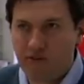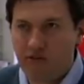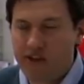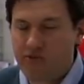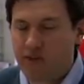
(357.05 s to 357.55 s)
of a
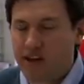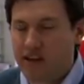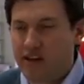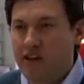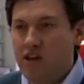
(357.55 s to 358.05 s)
race
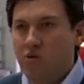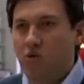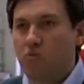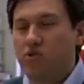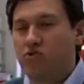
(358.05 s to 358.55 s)
weekend,
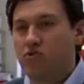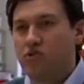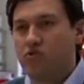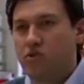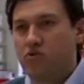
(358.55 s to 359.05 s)
what we do
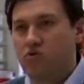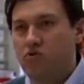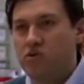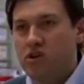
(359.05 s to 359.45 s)
is we do